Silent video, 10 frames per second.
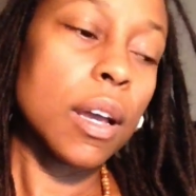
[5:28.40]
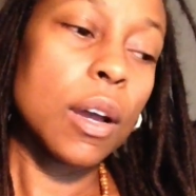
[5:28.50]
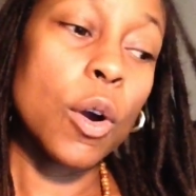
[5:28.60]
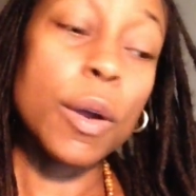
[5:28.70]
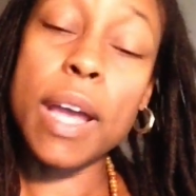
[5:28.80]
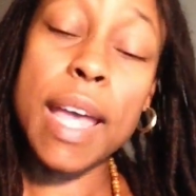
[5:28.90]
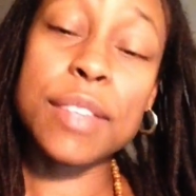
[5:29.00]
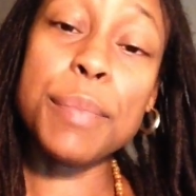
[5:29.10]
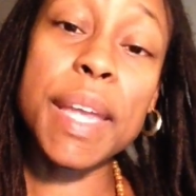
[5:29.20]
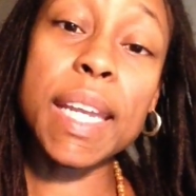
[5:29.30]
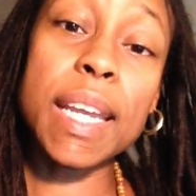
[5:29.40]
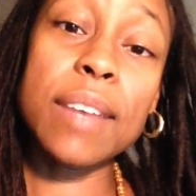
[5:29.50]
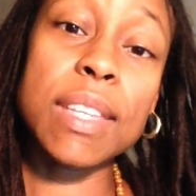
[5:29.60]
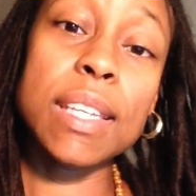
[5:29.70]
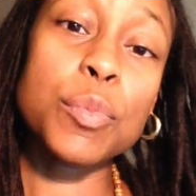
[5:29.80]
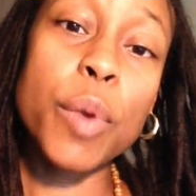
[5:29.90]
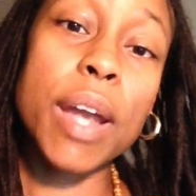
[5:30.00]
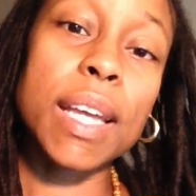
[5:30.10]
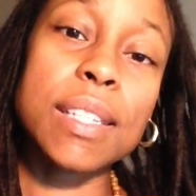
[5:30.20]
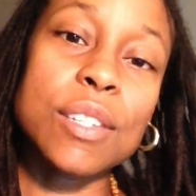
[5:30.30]
or as many of these
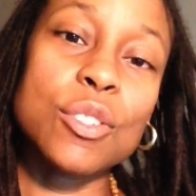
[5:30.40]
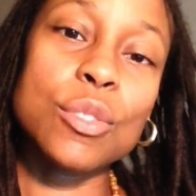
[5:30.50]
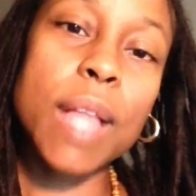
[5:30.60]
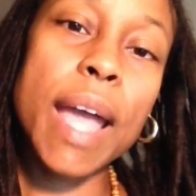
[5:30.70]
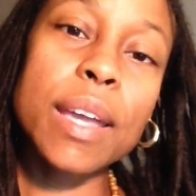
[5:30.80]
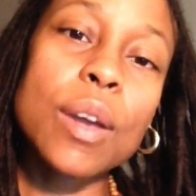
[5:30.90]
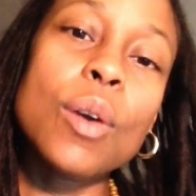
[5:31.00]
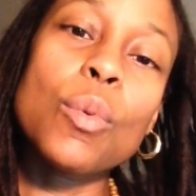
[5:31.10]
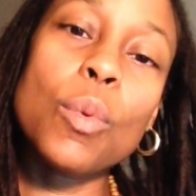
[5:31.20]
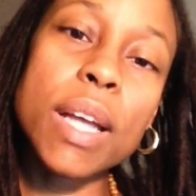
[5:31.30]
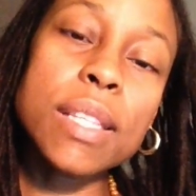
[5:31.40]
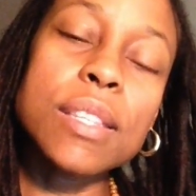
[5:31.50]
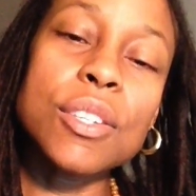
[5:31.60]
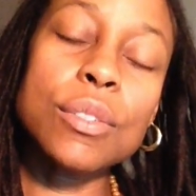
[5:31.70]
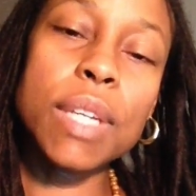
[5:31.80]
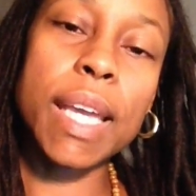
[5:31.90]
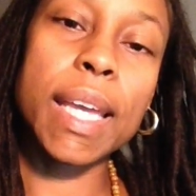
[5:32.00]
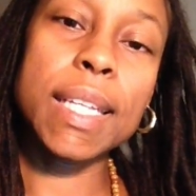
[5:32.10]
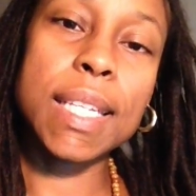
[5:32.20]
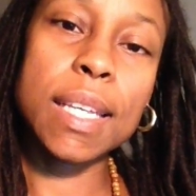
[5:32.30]
products as you like once you
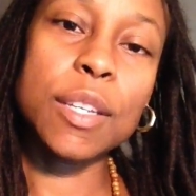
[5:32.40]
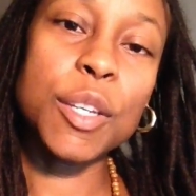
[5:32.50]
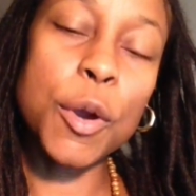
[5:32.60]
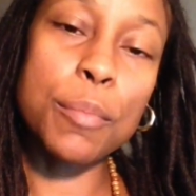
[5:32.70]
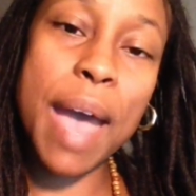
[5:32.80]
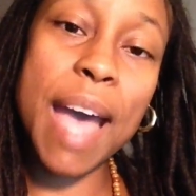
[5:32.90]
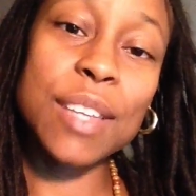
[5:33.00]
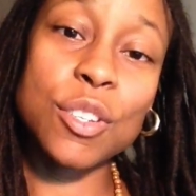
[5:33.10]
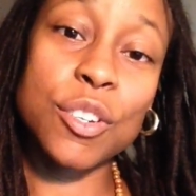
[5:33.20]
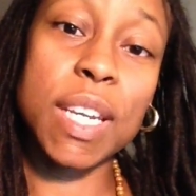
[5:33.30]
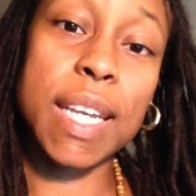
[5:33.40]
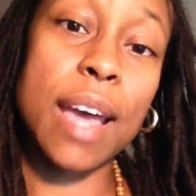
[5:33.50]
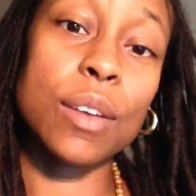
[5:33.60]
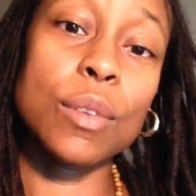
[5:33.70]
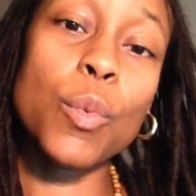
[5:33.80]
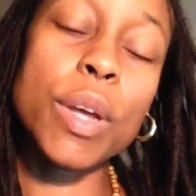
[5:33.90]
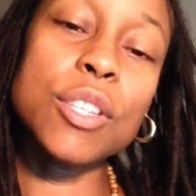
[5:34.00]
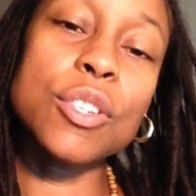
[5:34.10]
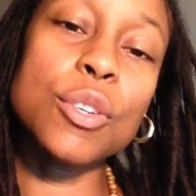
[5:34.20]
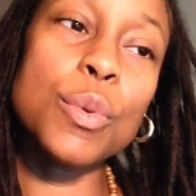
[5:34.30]
get your mastery down.
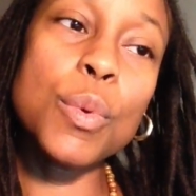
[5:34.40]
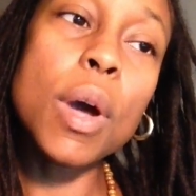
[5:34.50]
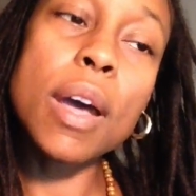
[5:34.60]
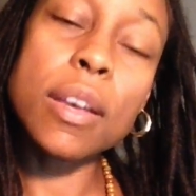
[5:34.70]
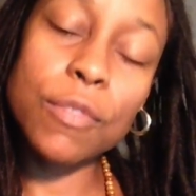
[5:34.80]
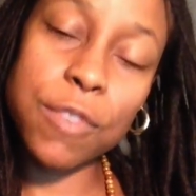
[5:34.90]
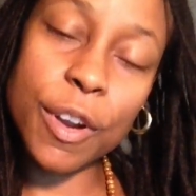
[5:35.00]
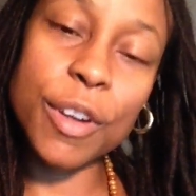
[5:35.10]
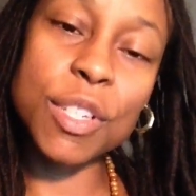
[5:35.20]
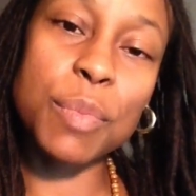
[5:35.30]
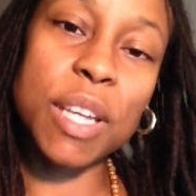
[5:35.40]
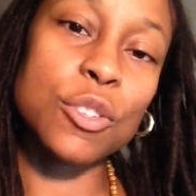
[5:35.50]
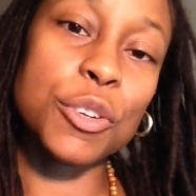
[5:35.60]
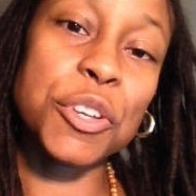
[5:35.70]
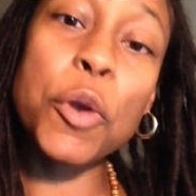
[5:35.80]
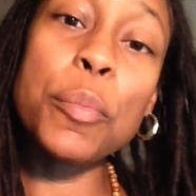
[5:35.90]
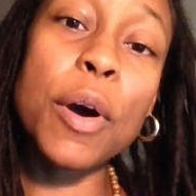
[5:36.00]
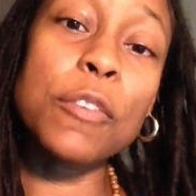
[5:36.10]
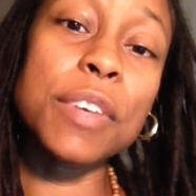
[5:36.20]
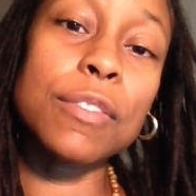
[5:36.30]
Once you first make sure your
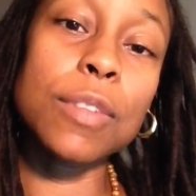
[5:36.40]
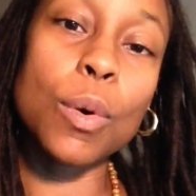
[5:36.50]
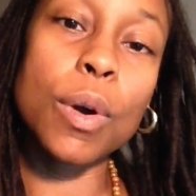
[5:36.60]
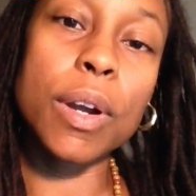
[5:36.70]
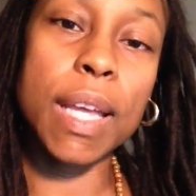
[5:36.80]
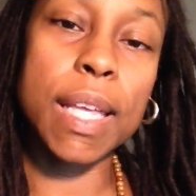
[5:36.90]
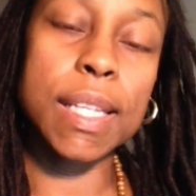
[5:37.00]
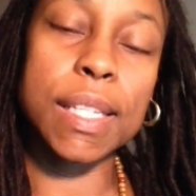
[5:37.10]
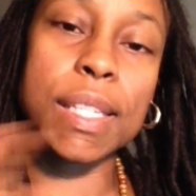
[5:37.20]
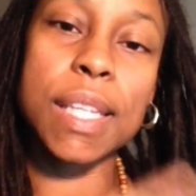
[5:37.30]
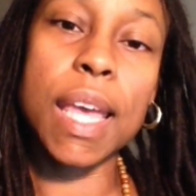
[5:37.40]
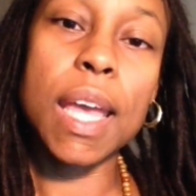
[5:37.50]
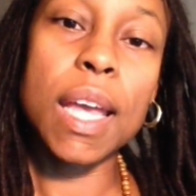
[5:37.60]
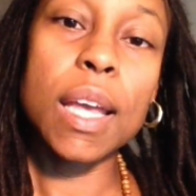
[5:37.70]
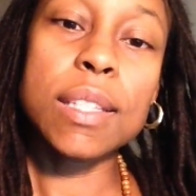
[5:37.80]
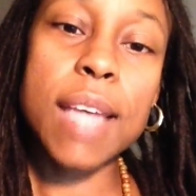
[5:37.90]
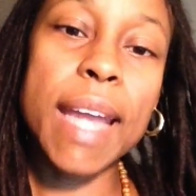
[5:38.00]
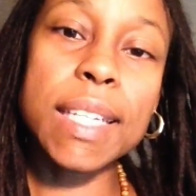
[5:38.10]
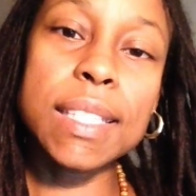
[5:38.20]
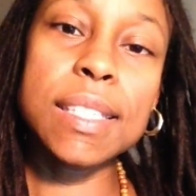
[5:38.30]
pelvic floor is
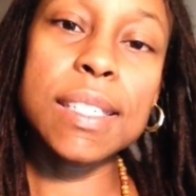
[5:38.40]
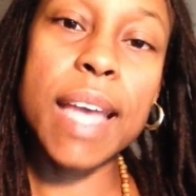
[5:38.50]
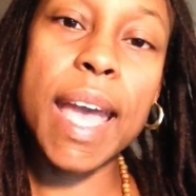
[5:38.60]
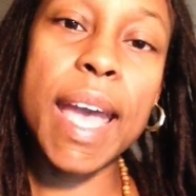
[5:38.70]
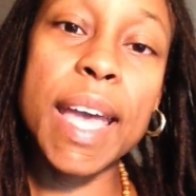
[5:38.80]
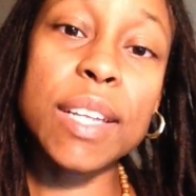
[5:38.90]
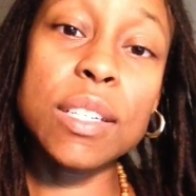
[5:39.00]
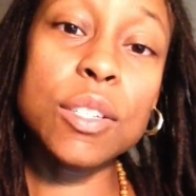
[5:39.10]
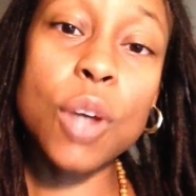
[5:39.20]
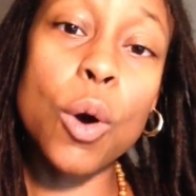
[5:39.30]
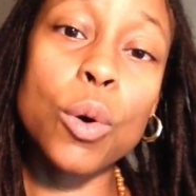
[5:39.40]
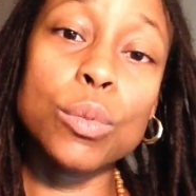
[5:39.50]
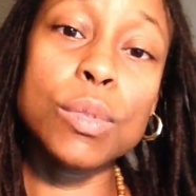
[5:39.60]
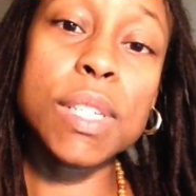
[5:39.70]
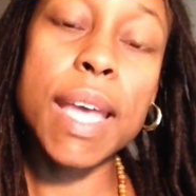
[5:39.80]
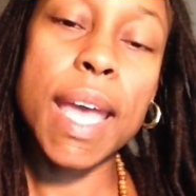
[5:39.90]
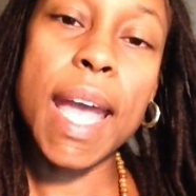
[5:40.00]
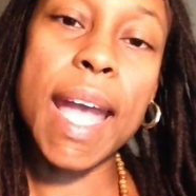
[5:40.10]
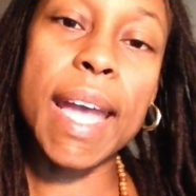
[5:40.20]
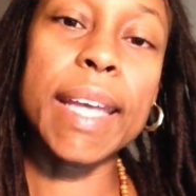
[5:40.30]
tightened and toned
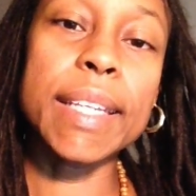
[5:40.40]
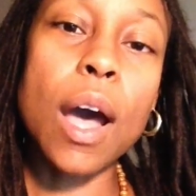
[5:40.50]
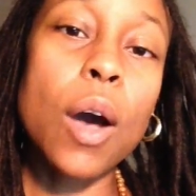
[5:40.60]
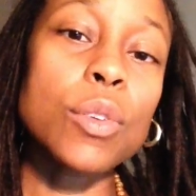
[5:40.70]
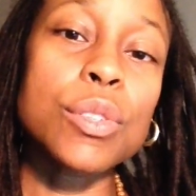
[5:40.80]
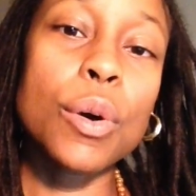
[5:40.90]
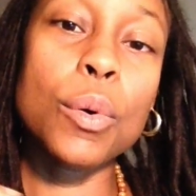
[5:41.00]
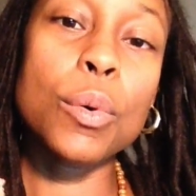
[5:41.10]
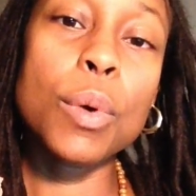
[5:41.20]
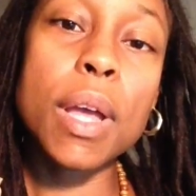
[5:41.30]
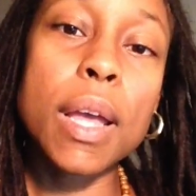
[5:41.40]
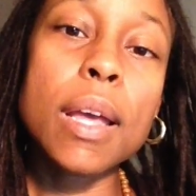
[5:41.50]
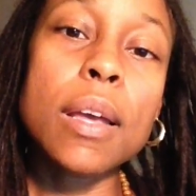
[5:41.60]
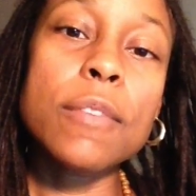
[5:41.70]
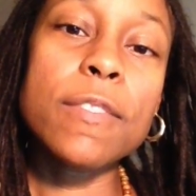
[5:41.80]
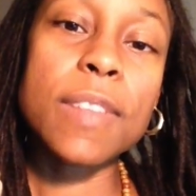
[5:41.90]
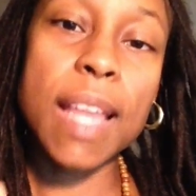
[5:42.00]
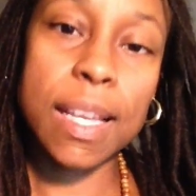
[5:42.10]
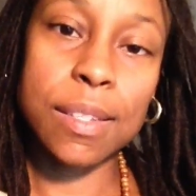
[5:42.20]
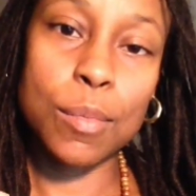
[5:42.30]
and also
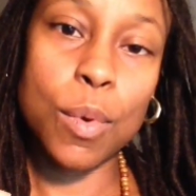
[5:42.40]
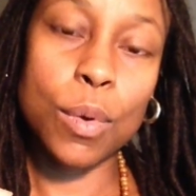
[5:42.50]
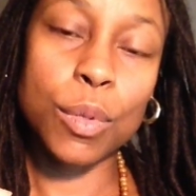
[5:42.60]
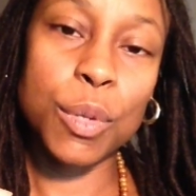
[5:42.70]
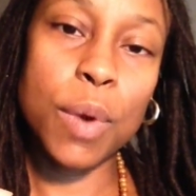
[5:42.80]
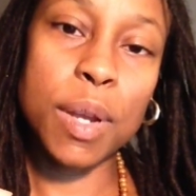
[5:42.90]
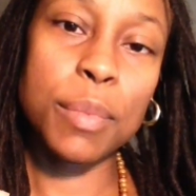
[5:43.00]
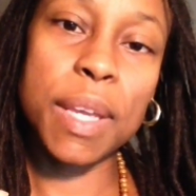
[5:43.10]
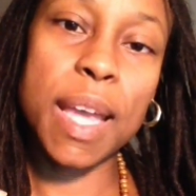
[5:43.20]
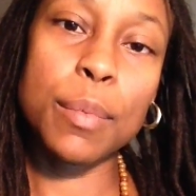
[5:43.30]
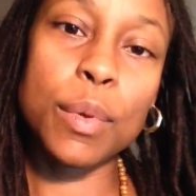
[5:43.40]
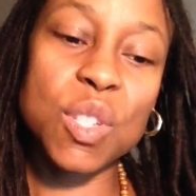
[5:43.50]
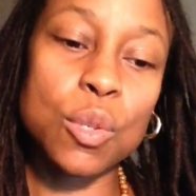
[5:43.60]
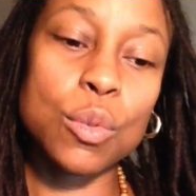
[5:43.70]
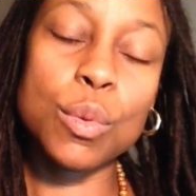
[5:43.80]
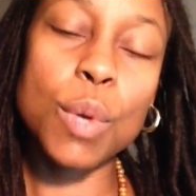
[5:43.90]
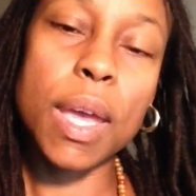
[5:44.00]
flexible. You want to be able to